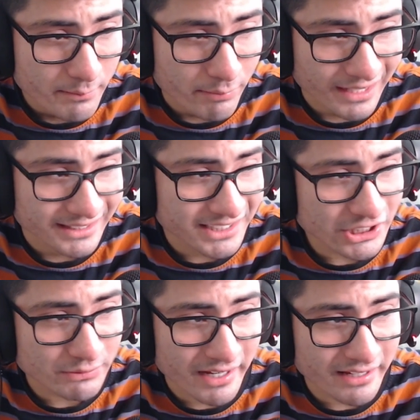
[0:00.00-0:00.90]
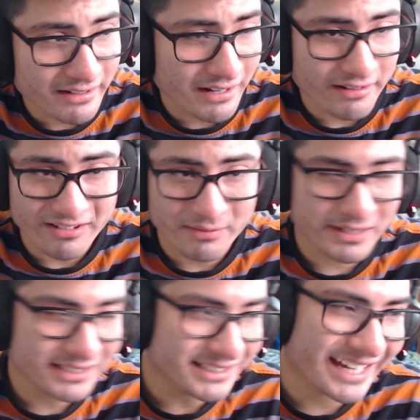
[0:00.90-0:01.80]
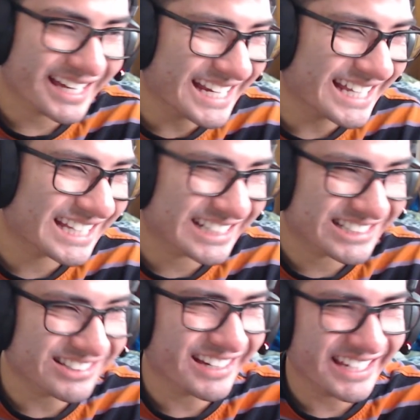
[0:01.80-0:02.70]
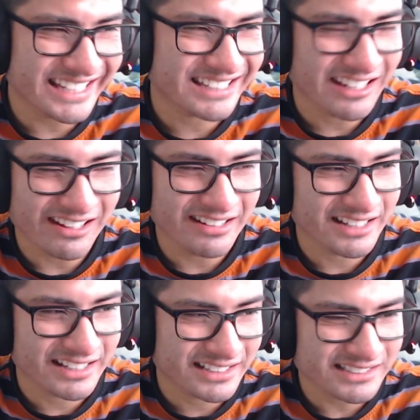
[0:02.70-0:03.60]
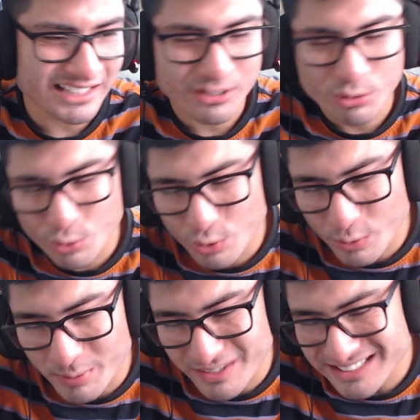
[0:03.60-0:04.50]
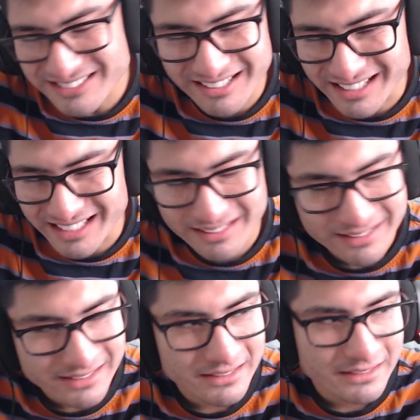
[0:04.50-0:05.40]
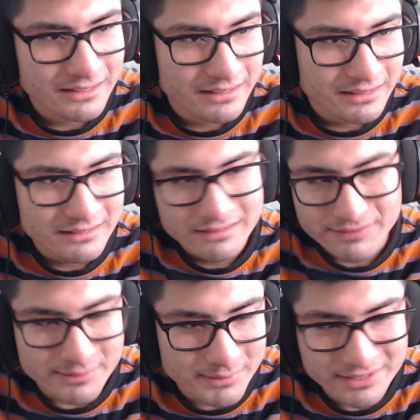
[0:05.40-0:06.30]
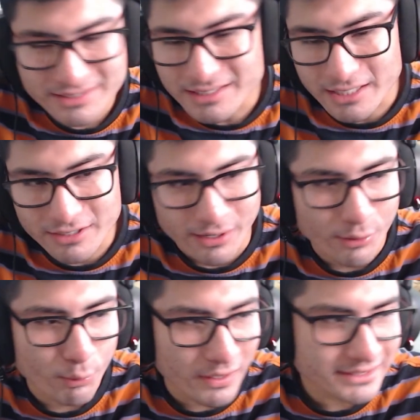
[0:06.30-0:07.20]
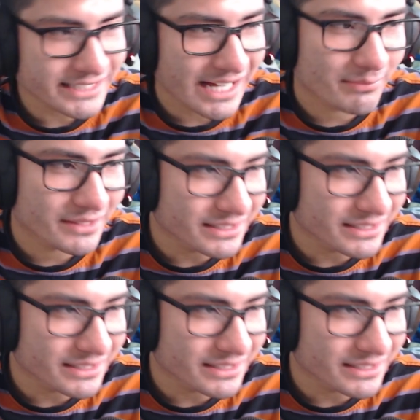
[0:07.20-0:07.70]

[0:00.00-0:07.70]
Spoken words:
but like this shit right here, I don't know, bro. It's not hitting. It's not hitting, dog. Like, it's like cool, but it's not like, for me, it's just like a one time